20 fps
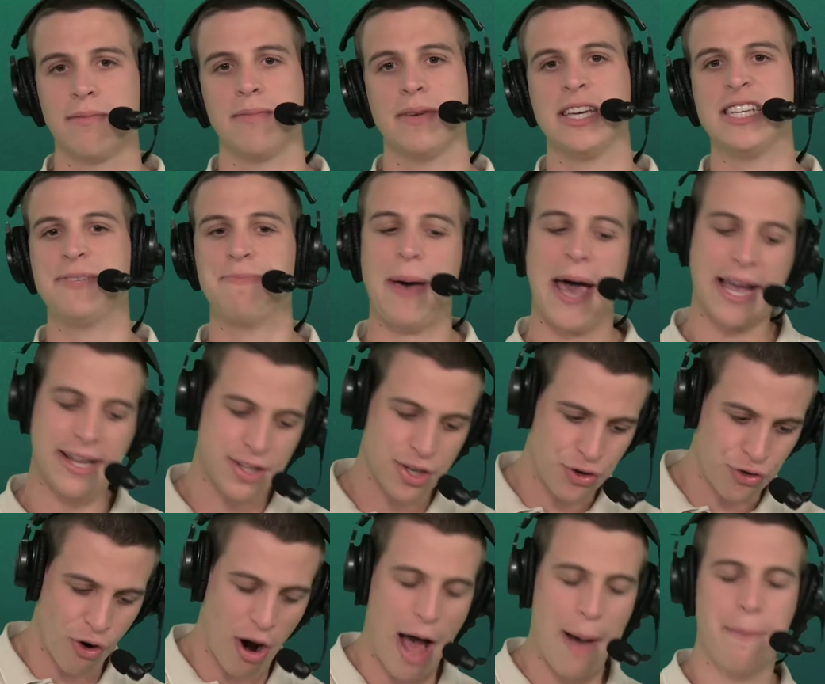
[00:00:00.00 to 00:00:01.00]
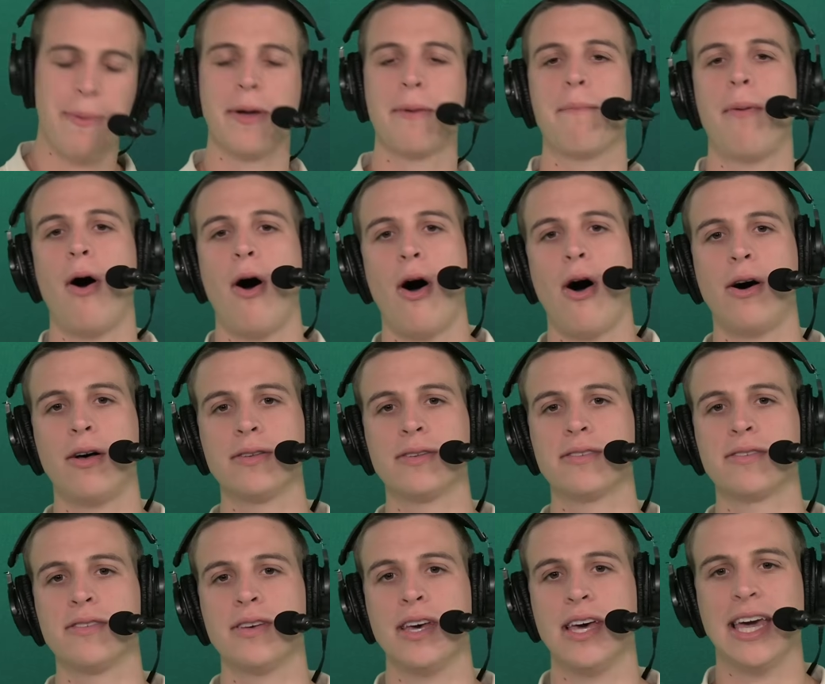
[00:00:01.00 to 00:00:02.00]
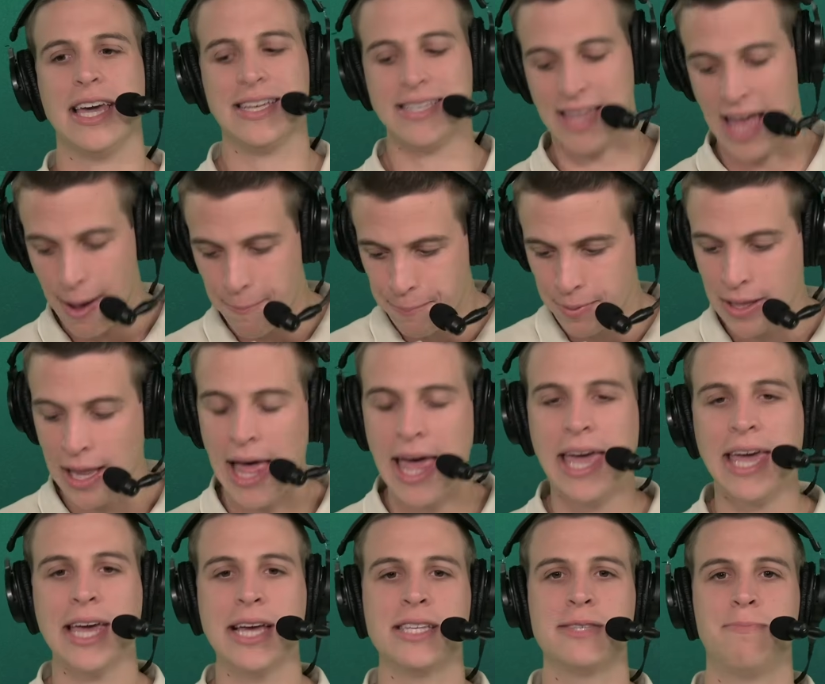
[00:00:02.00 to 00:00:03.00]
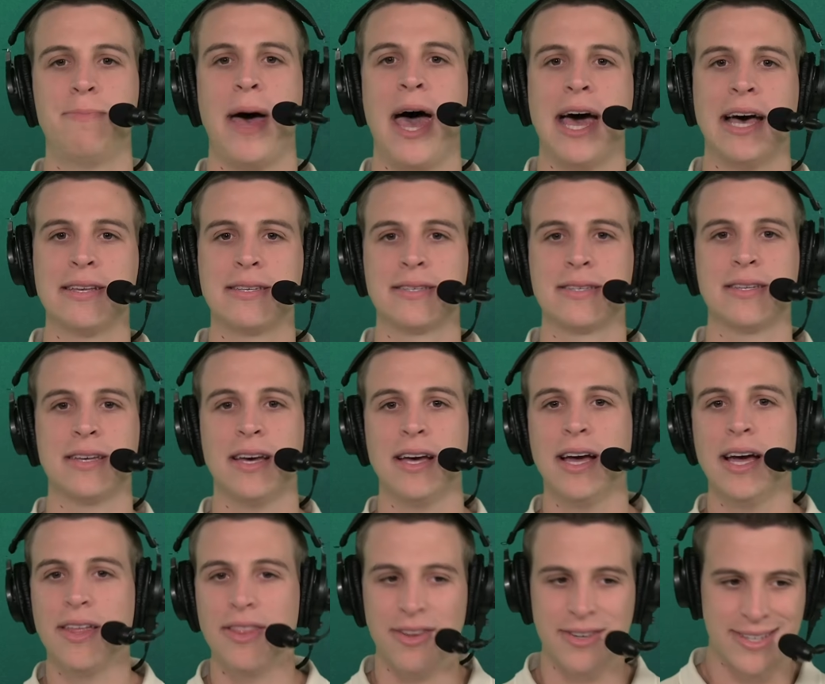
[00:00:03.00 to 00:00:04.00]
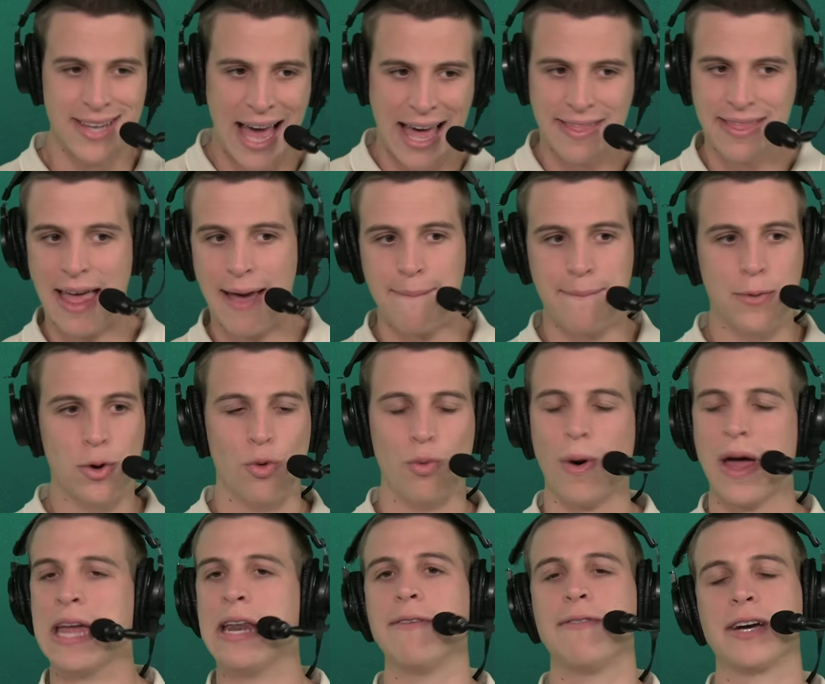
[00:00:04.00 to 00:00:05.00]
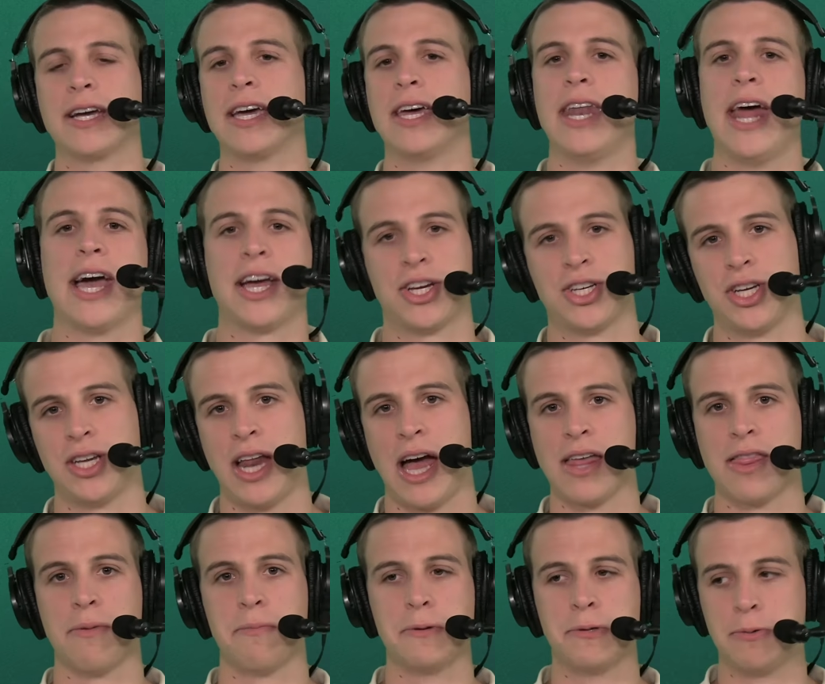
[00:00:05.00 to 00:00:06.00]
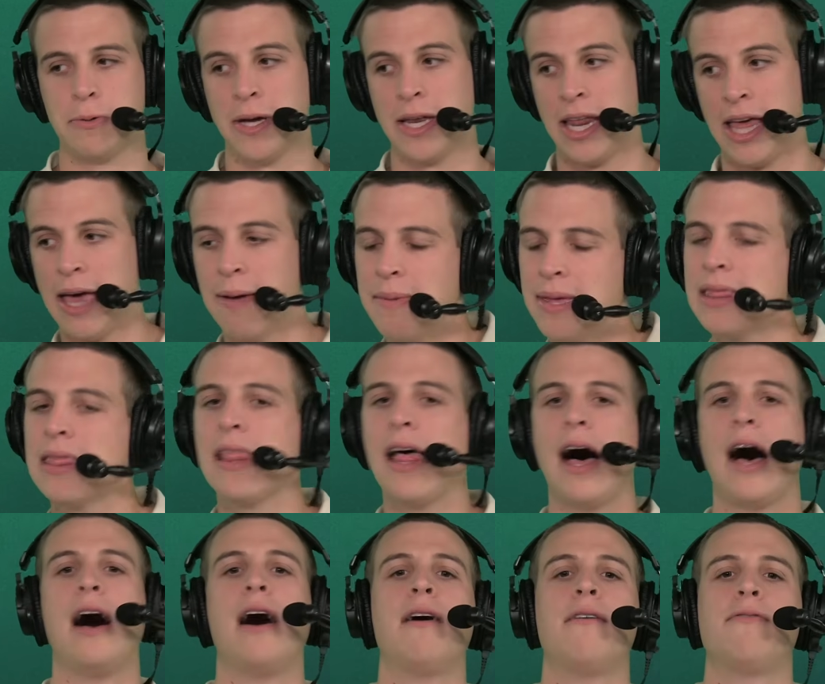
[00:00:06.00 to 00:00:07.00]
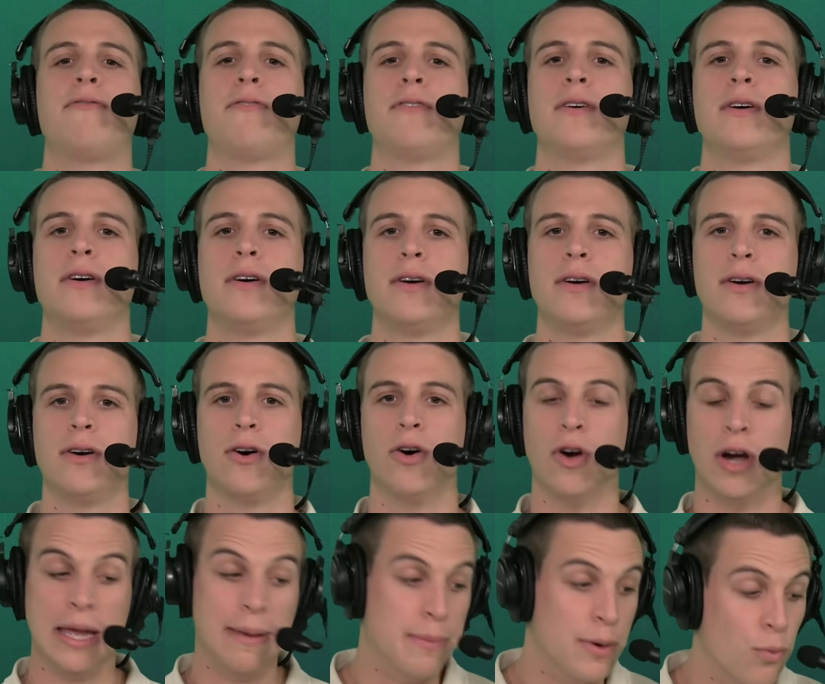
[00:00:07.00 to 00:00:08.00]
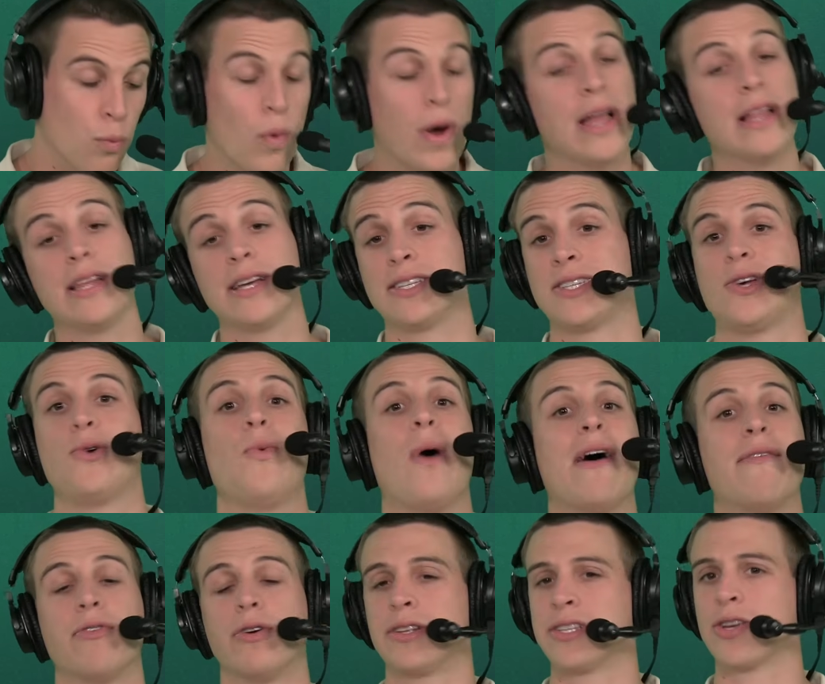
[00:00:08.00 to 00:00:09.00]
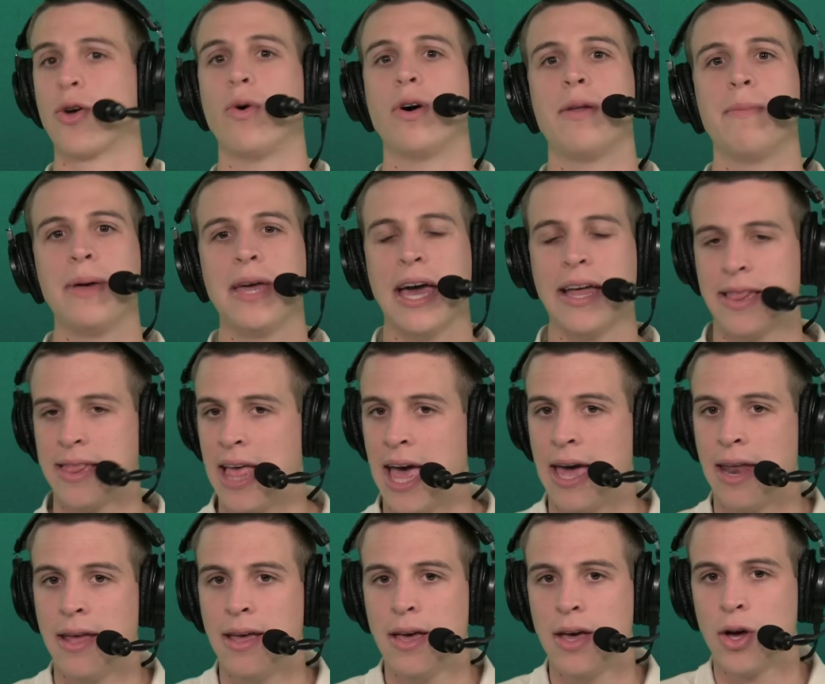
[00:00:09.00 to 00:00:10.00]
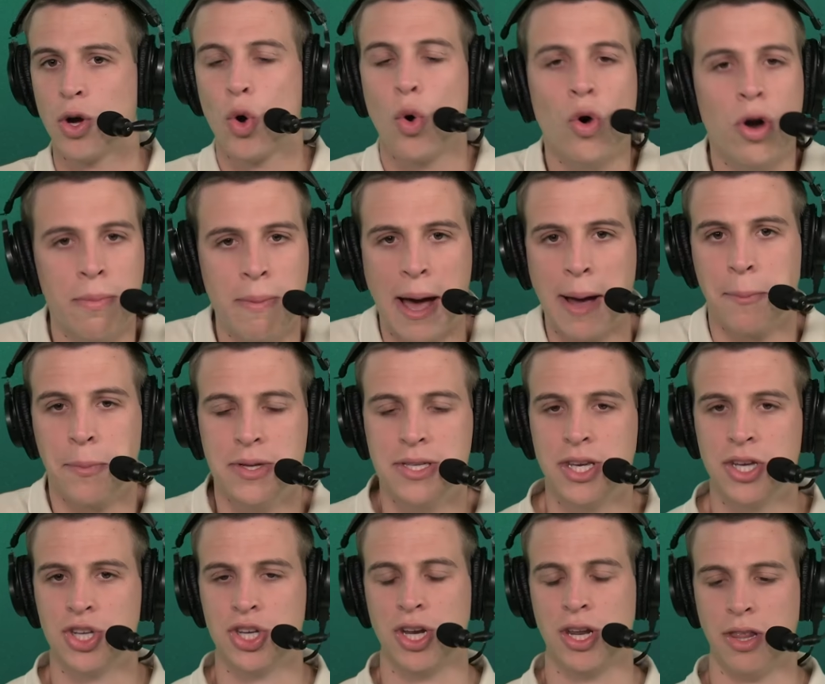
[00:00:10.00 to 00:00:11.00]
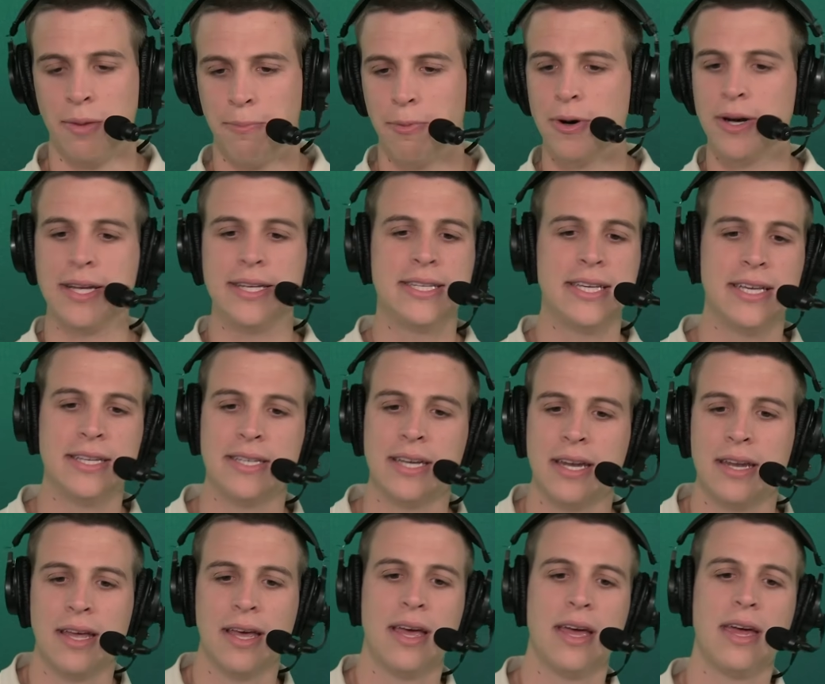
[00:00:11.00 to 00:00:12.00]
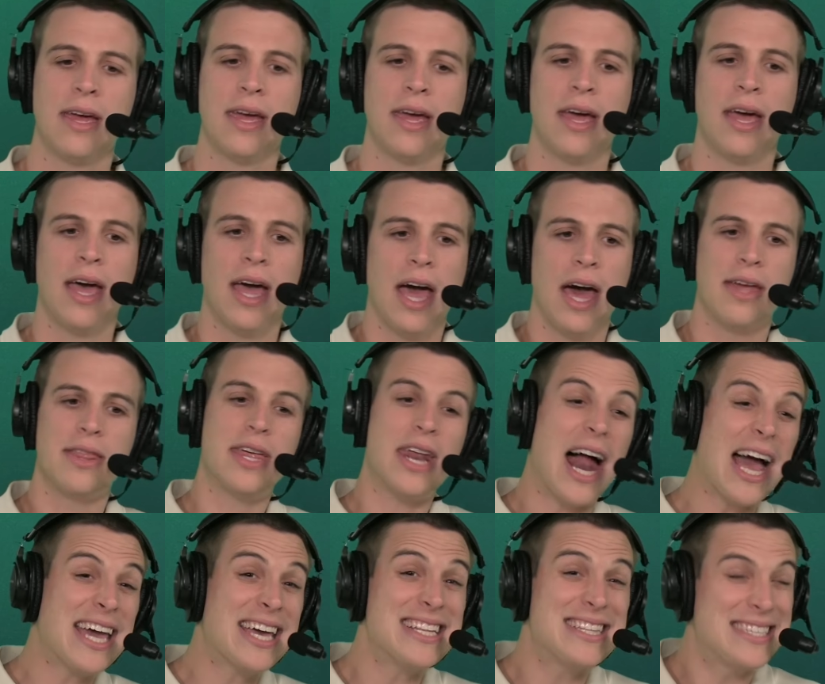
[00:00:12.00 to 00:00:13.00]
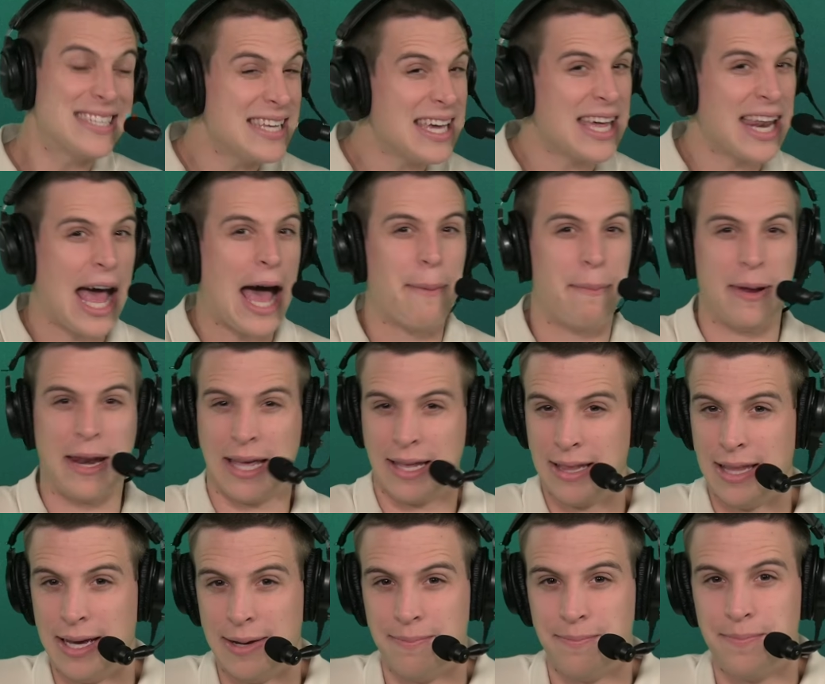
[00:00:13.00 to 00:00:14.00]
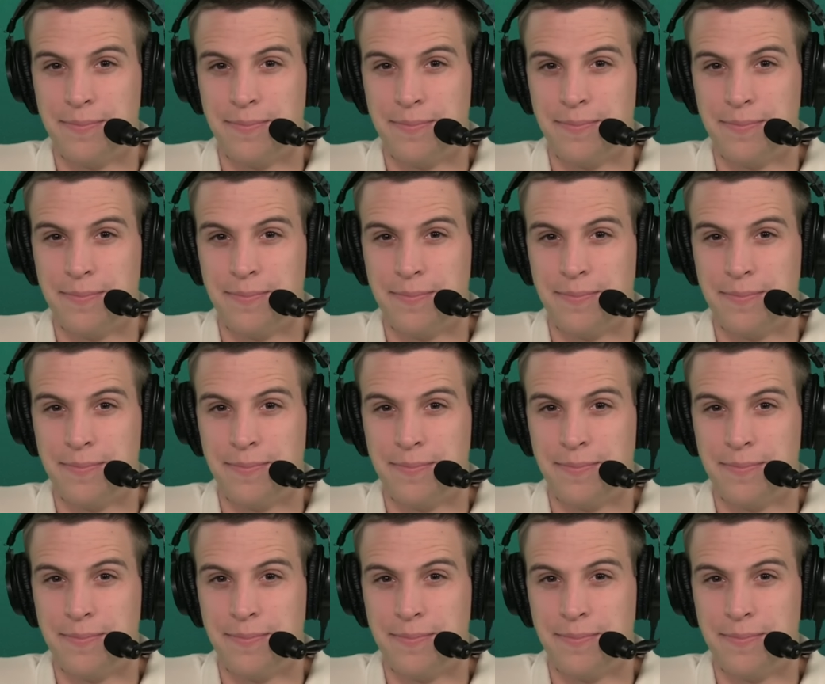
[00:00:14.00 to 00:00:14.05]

He's back to dropping balls. He's not playing his best. There's not that great of a connection either between him and Love or him and Willis, whoever it's going to be at that quarterback position in the preseason. Then I could see it happening then.